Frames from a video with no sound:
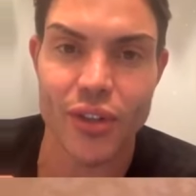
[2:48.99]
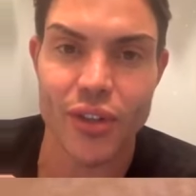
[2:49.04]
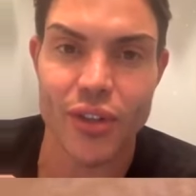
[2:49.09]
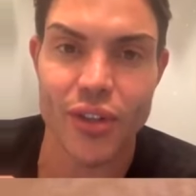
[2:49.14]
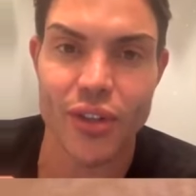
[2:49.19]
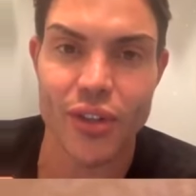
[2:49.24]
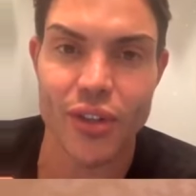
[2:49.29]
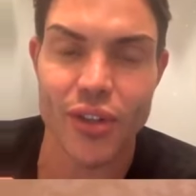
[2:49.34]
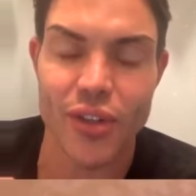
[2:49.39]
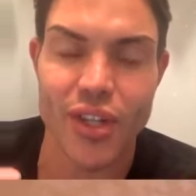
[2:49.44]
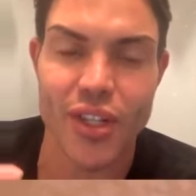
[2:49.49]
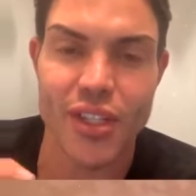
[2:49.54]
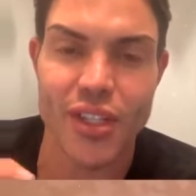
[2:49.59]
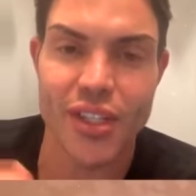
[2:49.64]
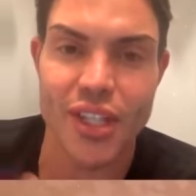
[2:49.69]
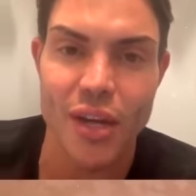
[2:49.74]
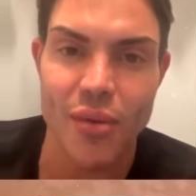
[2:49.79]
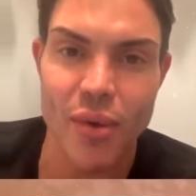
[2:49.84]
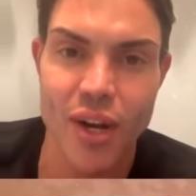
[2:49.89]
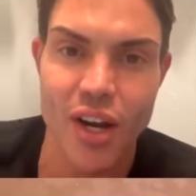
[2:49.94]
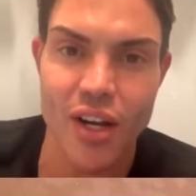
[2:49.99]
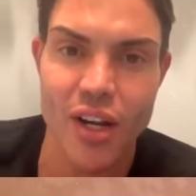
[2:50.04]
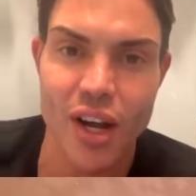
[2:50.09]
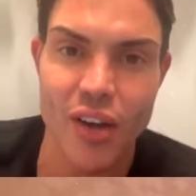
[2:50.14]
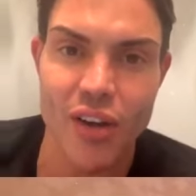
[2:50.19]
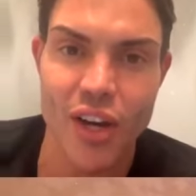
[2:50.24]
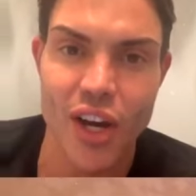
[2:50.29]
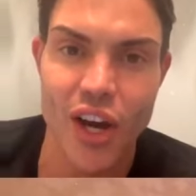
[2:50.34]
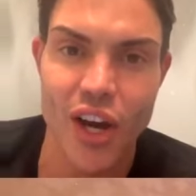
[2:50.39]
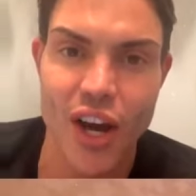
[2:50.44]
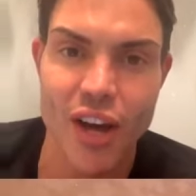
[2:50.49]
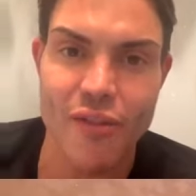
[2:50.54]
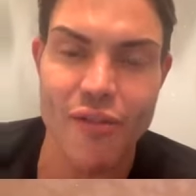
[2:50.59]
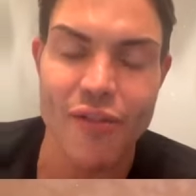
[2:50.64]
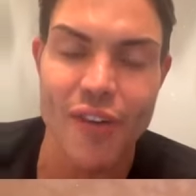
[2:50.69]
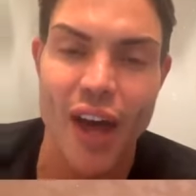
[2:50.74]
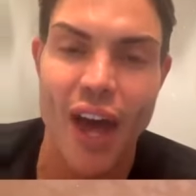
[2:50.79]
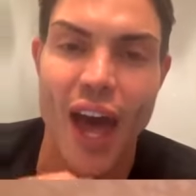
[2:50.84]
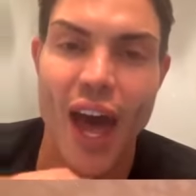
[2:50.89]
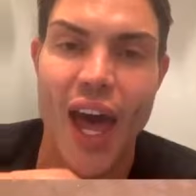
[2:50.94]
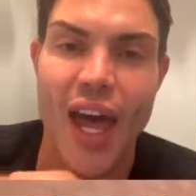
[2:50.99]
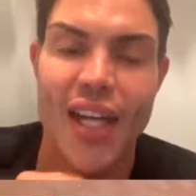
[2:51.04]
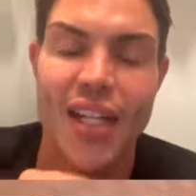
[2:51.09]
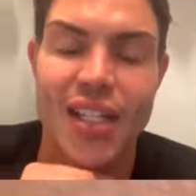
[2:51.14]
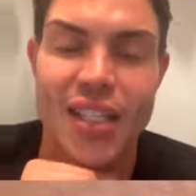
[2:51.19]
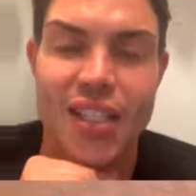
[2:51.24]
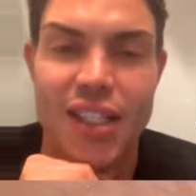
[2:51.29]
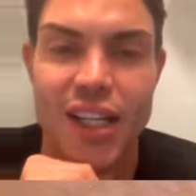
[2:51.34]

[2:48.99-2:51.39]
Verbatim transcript: You can see when I go live, and.